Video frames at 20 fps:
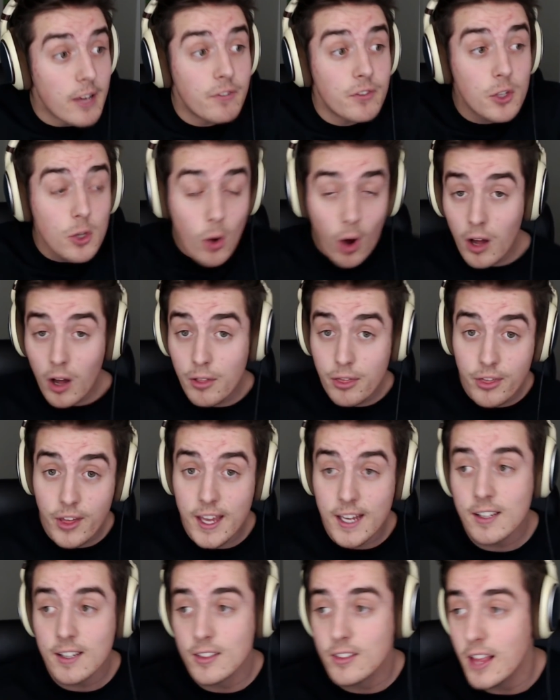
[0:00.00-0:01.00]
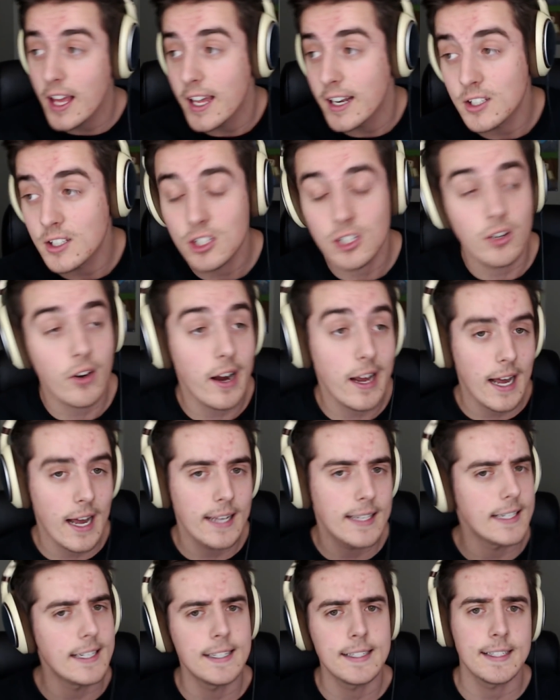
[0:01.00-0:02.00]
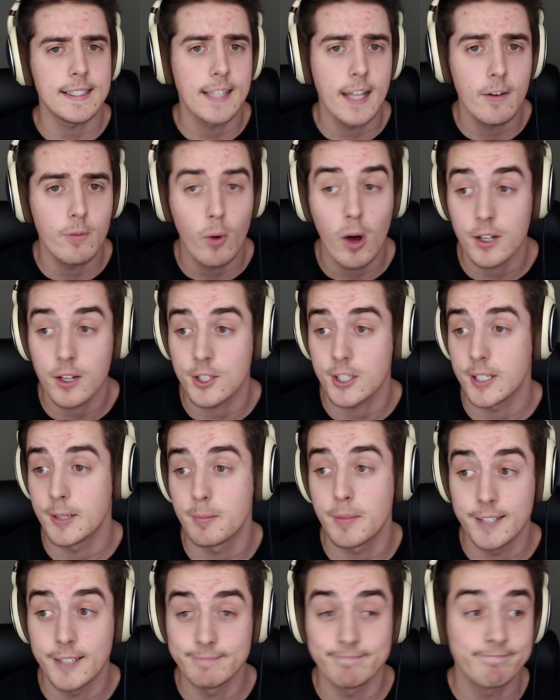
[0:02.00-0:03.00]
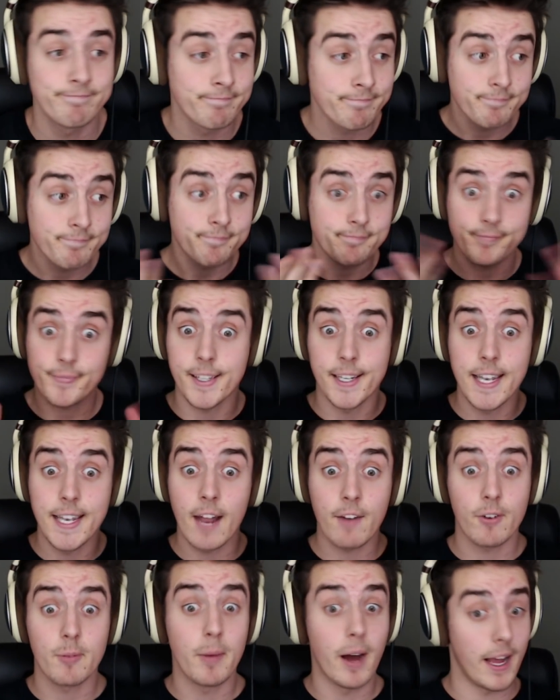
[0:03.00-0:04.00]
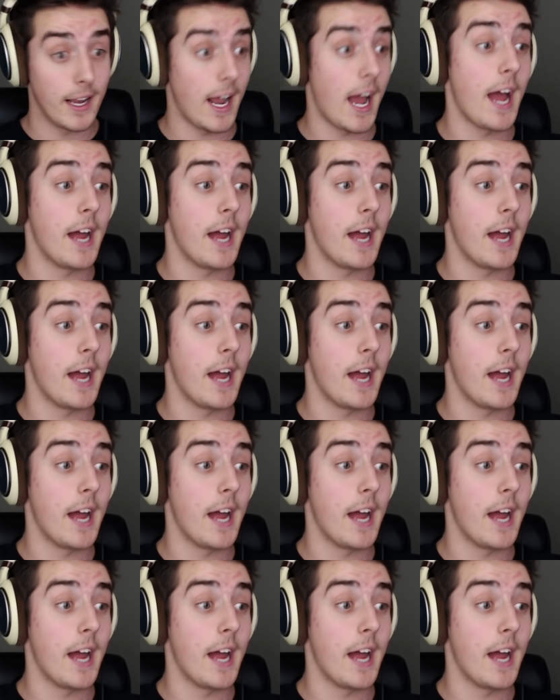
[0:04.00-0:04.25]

If you all think that it's a great idea and you love watching them, then, then never mind.